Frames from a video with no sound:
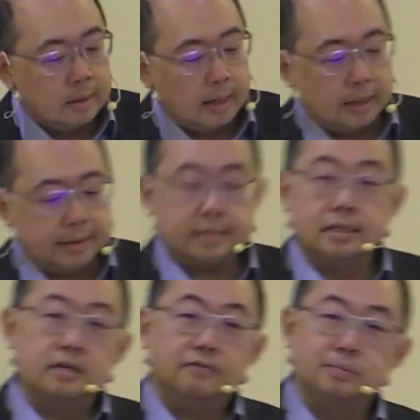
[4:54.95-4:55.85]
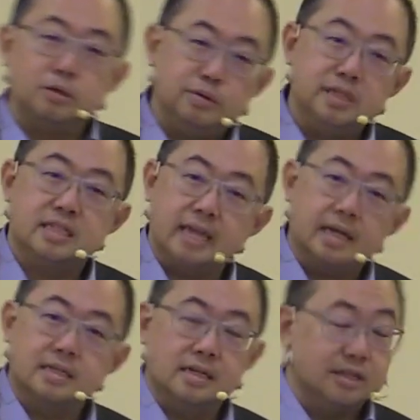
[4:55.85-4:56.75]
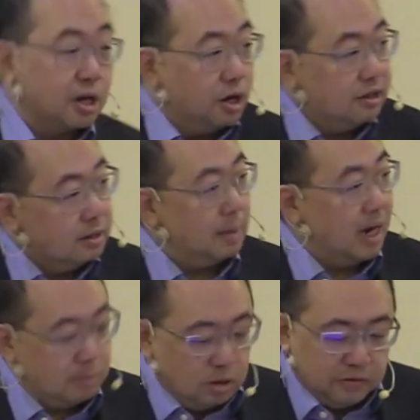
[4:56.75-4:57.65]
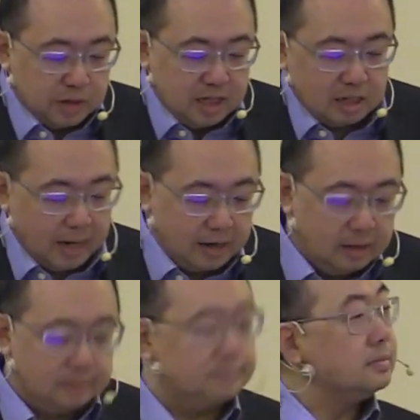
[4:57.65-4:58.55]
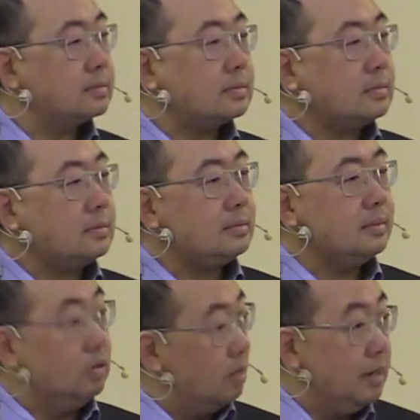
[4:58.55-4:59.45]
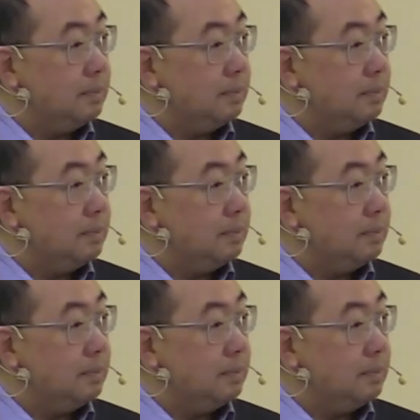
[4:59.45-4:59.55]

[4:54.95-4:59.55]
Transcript: That's the difference between Santa and the God of the Bible, if you think about it, right?